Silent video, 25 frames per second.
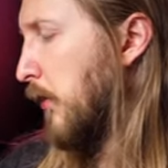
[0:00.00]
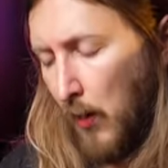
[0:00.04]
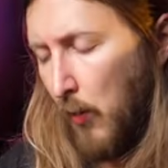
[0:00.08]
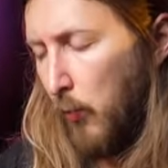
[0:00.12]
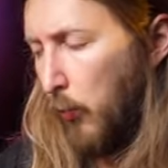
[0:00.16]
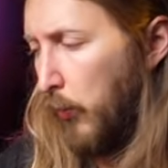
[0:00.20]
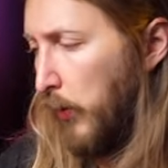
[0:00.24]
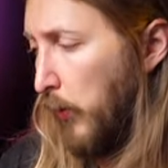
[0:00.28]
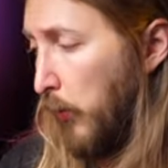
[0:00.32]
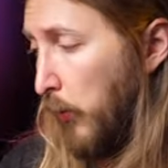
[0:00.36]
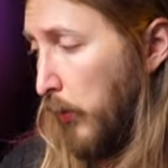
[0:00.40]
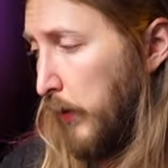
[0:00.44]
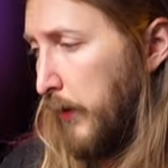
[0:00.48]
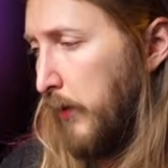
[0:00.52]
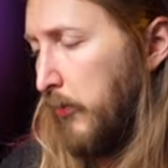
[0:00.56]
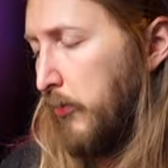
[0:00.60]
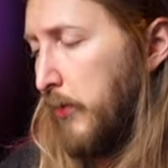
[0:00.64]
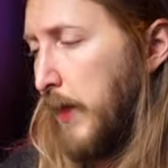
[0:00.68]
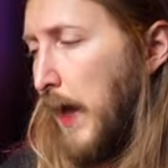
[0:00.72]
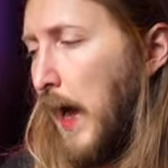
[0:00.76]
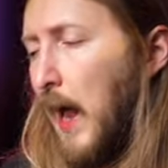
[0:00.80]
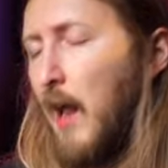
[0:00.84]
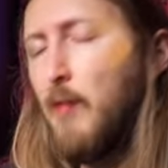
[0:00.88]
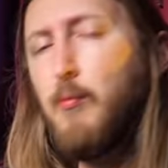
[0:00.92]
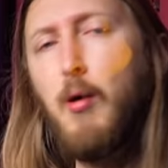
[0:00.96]
We released
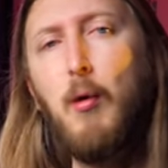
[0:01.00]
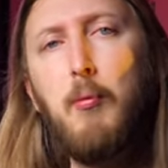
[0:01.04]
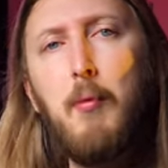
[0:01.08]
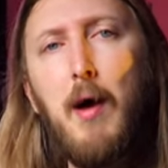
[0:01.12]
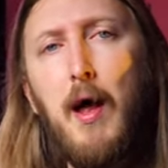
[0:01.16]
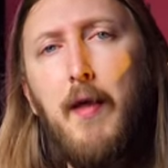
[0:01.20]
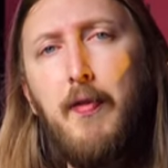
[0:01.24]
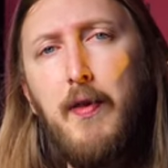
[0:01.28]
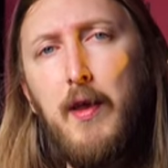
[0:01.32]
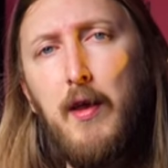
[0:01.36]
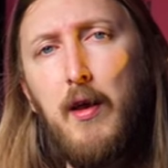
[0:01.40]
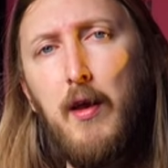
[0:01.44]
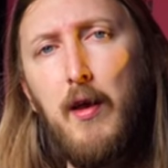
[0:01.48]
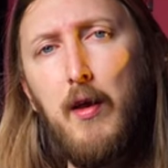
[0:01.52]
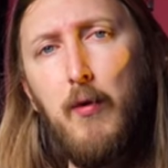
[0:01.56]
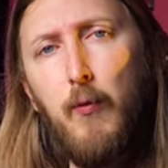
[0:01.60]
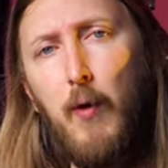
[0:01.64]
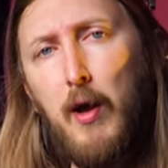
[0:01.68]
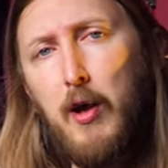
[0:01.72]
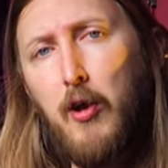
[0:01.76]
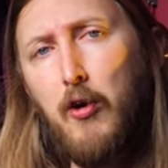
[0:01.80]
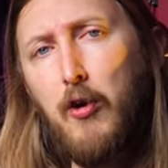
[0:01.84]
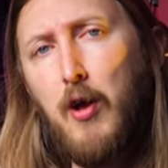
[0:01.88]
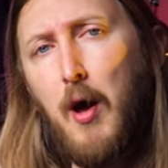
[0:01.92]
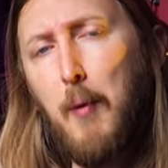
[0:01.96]
the album and the
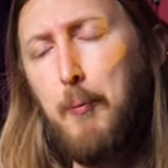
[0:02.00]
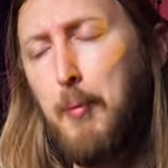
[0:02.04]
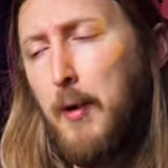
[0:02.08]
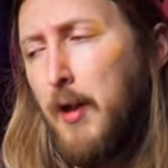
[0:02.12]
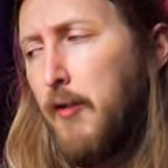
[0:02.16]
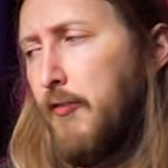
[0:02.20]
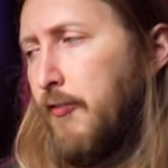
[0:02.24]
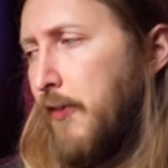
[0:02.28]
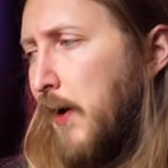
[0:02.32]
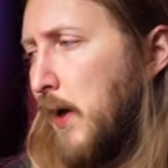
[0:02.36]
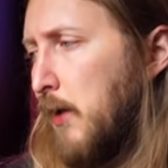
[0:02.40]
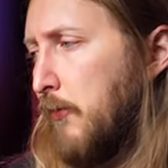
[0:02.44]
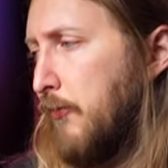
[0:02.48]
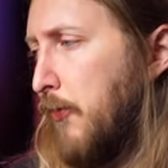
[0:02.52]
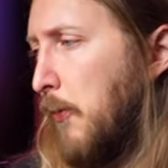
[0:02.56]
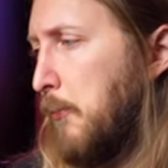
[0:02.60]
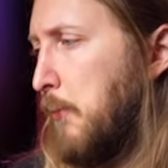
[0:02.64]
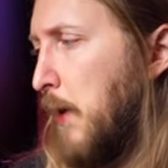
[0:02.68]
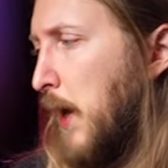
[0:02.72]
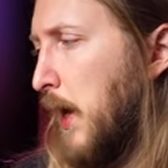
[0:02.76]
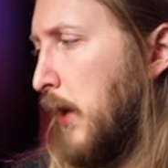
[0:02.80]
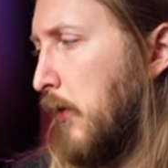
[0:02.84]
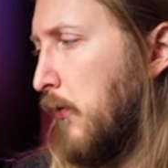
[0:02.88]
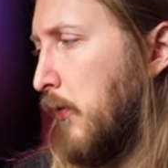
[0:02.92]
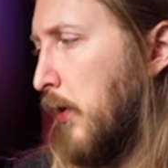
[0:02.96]
record company filed for
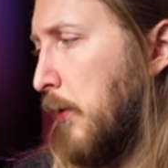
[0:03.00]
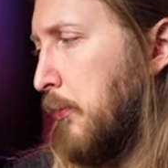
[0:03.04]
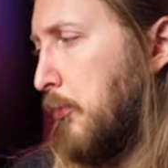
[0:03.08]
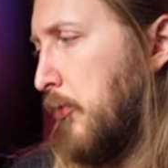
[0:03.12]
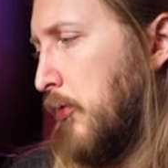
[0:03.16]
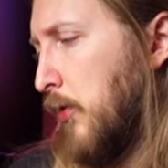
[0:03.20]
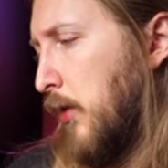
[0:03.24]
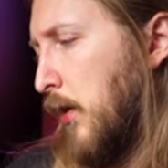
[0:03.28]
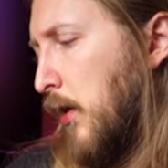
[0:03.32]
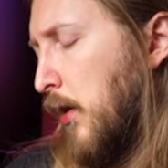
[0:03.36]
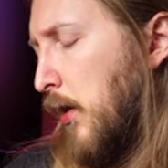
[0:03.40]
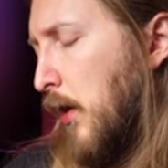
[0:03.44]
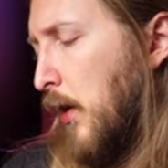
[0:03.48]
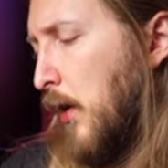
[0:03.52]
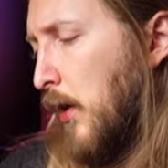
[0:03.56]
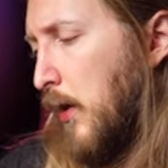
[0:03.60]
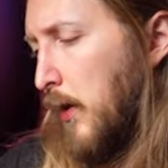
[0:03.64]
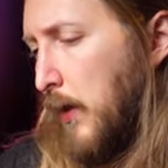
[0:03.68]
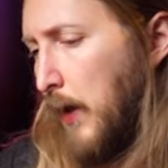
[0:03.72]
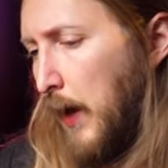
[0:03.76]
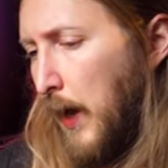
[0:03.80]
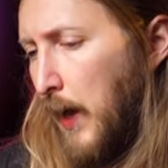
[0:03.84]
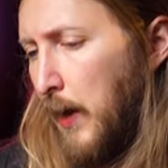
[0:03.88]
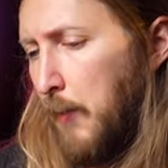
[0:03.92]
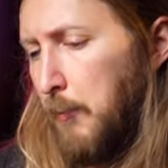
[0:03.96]
bankruptcy
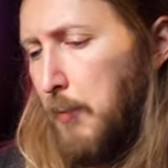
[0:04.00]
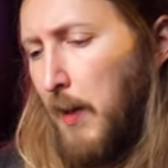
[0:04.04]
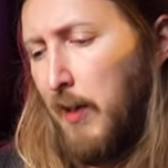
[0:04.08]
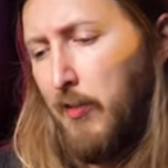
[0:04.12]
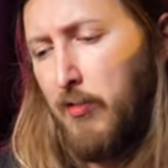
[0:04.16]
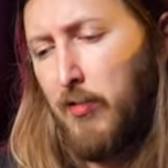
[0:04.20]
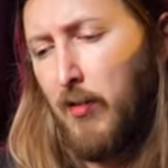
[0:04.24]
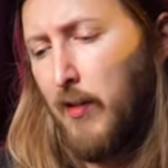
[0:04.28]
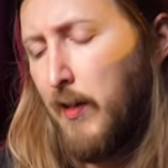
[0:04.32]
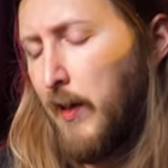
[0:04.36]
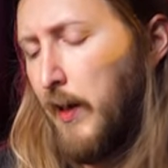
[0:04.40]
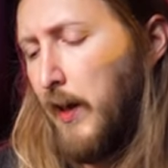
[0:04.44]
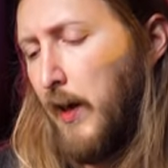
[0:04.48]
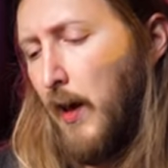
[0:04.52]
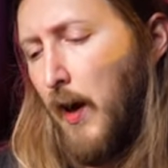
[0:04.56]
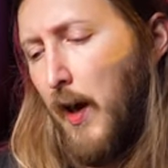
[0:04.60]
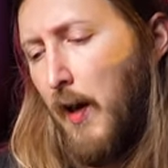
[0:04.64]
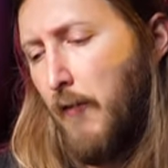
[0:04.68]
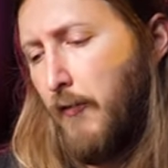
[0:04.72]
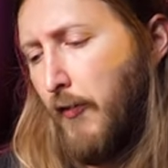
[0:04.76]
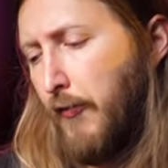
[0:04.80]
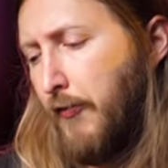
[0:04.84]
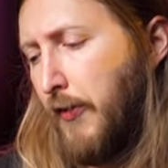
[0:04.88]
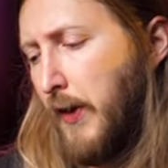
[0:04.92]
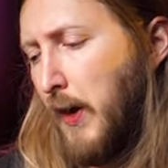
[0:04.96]
and basically
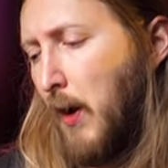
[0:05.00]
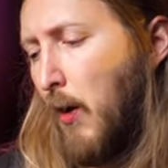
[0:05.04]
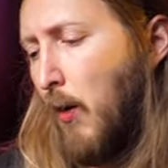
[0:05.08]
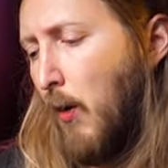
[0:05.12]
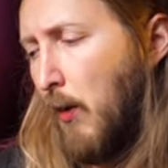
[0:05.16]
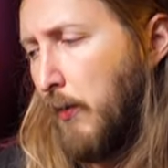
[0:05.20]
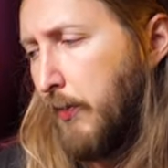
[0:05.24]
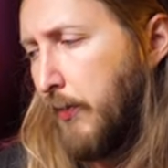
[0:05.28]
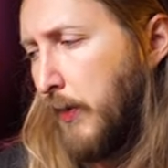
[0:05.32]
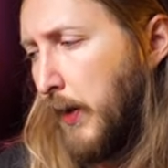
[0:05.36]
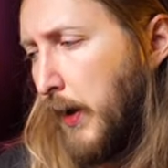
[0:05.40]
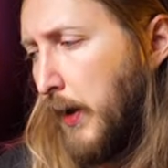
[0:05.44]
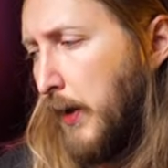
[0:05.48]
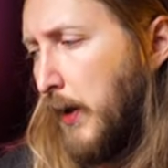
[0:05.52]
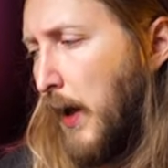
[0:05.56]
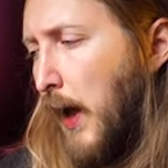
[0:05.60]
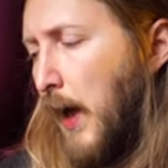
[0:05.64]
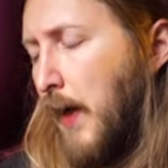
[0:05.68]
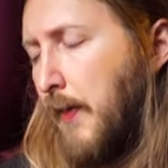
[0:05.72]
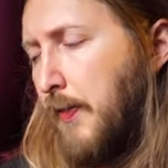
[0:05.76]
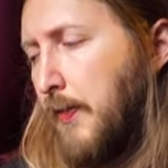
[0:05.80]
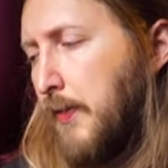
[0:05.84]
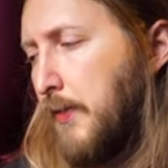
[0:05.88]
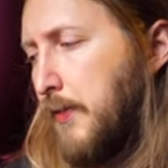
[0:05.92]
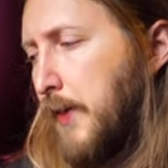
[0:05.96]
everything halted,
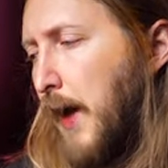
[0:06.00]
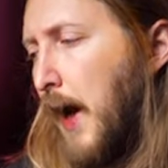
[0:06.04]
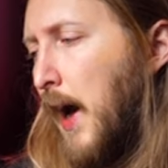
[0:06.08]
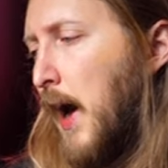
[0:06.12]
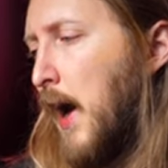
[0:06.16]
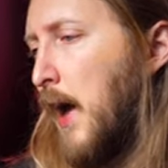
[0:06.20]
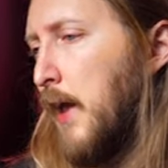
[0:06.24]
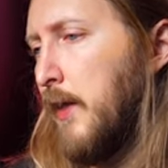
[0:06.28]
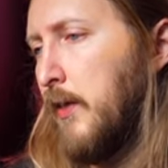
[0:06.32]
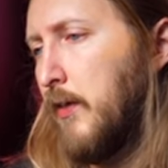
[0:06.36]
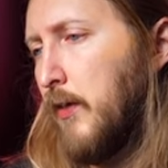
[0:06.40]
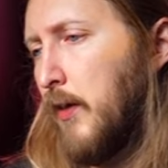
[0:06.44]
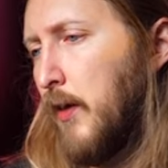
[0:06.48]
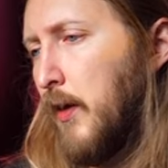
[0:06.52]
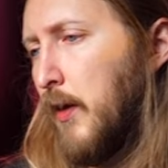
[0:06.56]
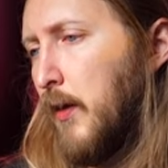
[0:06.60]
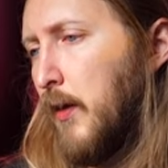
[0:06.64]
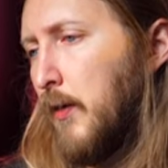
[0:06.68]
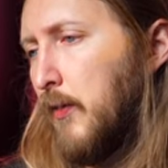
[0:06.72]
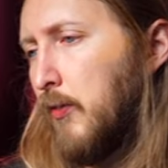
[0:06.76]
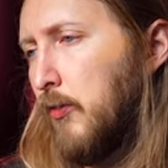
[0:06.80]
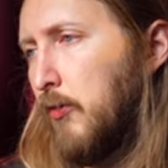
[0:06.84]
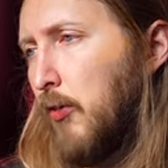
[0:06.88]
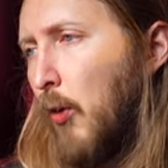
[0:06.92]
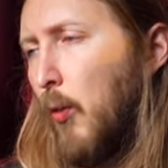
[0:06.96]
and that
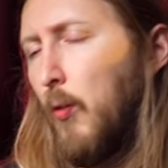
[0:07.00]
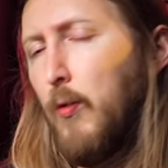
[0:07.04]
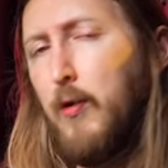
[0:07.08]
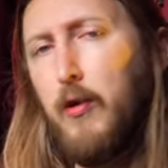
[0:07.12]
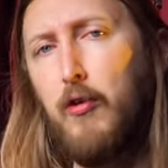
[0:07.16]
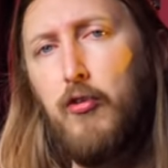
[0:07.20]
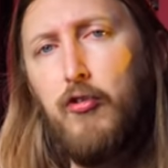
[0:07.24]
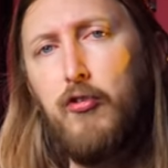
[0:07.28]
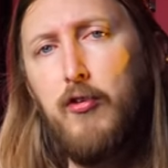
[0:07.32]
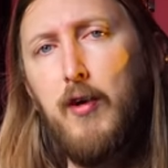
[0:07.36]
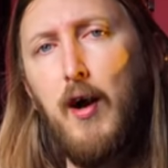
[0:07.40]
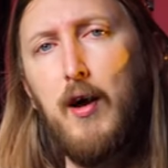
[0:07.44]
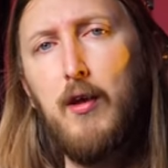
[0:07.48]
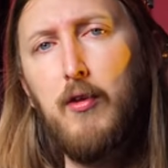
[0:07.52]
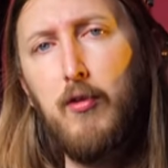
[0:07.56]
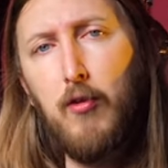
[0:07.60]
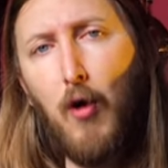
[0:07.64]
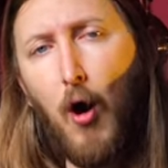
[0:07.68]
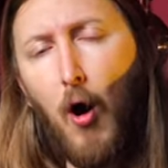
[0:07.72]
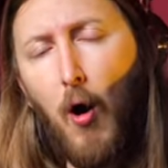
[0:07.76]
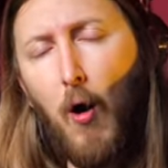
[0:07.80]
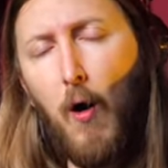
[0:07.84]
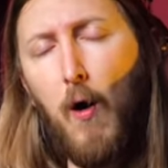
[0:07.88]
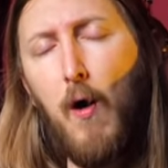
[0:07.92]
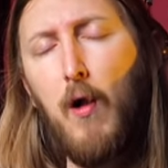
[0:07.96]
totally sucked
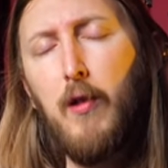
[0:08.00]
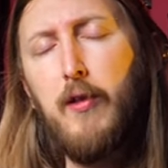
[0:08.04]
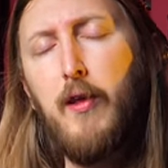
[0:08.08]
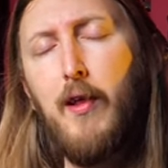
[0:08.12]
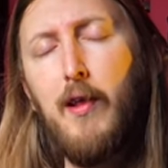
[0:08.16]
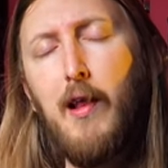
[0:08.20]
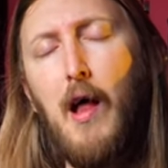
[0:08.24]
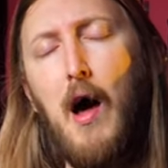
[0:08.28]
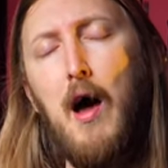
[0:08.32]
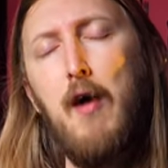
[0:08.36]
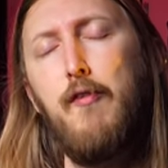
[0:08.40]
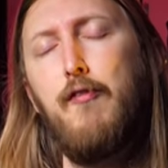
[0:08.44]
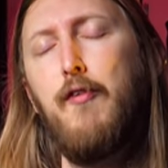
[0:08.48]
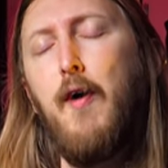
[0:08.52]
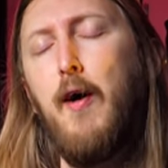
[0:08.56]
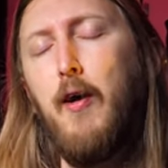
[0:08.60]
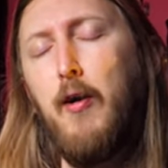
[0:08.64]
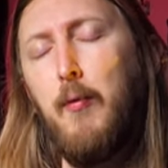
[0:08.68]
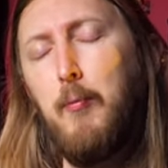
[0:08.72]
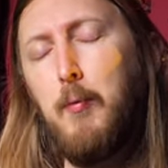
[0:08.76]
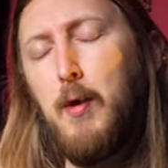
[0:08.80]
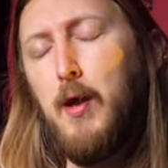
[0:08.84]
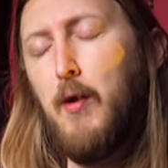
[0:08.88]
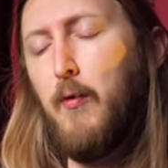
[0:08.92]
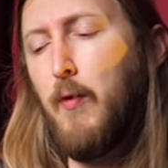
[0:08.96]
all the life out
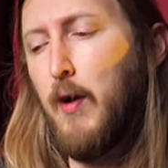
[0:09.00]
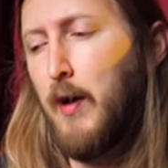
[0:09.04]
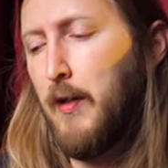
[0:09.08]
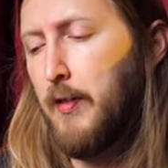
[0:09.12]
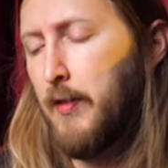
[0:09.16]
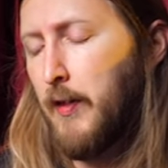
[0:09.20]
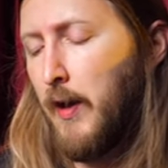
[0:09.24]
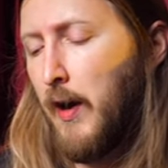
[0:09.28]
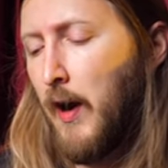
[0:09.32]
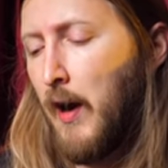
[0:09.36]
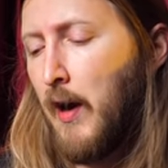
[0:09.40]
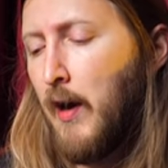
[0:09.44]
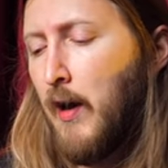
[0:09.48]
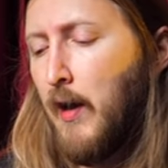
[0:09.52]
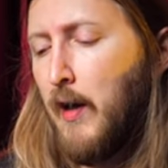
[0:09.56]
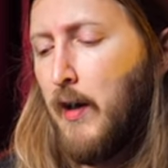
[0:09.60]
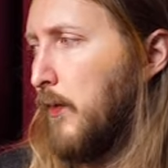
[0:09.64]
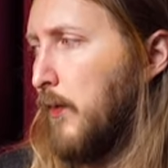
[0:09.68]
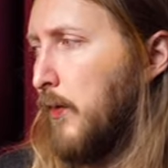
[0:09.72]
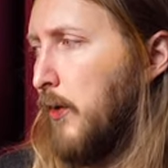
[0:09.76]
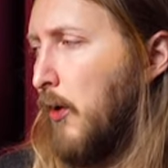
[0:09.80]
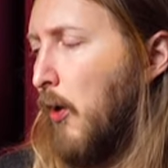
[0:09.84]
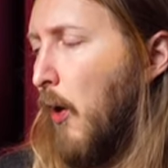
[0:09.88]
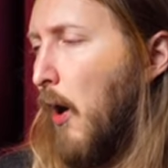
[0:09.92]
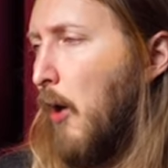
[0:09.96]
of me right there.
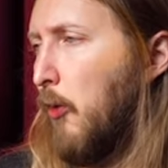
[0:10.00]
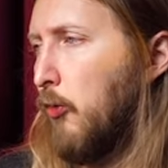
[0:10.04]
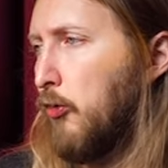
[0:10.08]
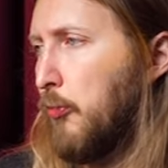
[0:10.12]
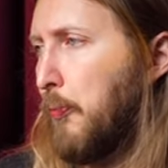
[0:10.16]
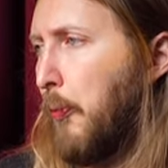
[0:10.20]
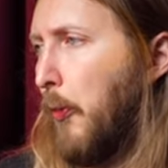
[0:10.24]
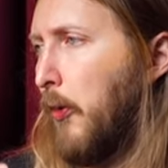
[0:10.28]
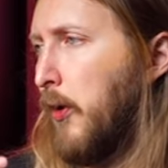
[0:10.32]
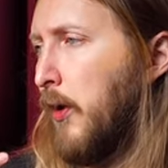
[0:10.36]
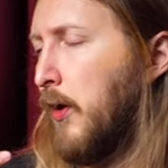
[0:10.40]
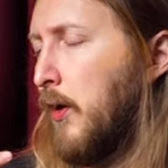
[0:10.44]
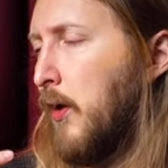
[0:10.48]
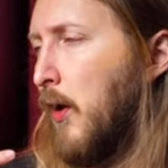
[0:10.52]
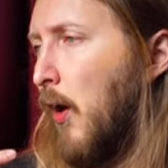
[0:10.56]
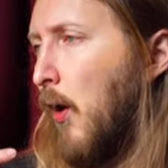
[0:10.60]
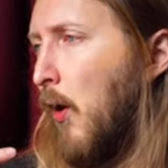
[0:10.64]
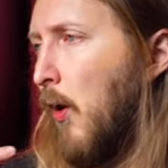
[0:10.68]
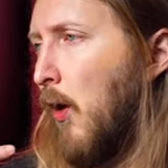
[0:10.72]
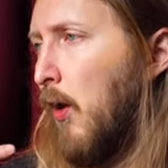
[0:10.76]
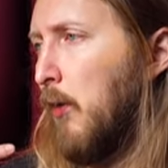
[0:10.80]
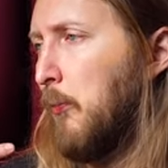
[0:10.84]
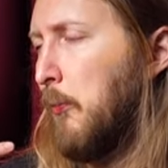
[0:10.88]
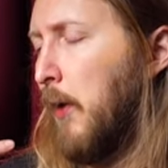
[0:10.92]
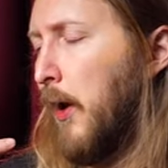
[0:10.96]
You know, I was putting
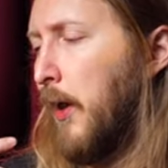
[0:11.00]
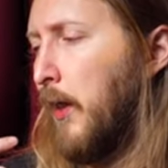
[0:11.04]
all my